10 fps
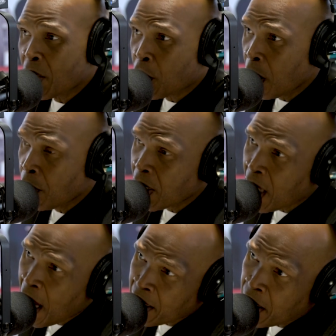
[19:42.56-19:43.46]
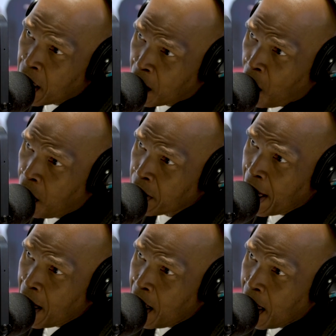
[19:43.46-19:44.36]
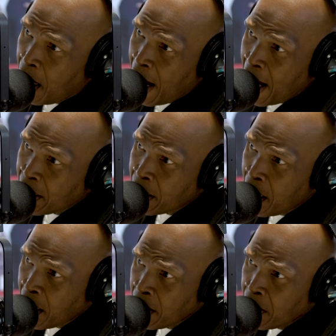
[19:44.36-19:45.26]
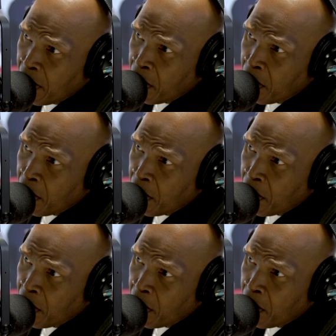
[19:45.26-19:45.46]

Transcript: the clothing line called Adidon?